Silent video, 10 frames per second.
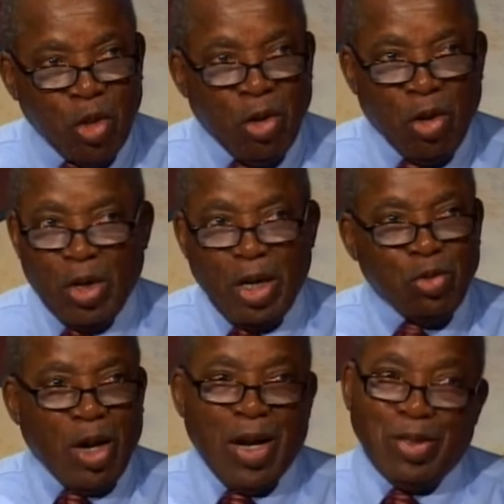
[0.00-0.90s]
That's
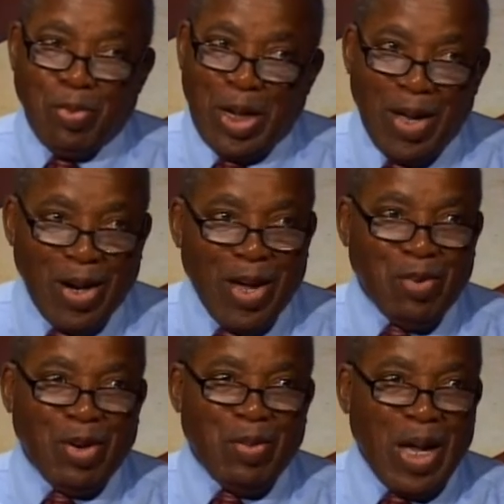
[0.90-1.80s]
what I spent a
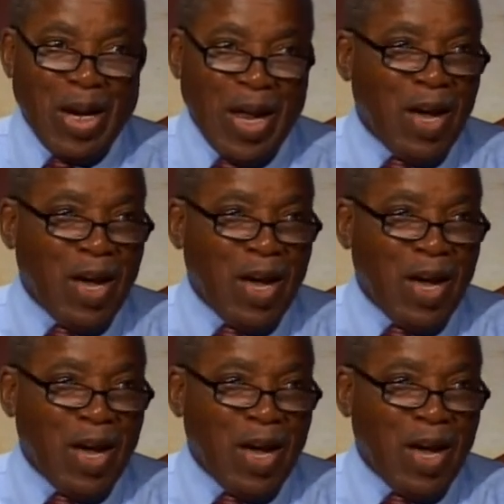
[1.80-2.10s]
lot of my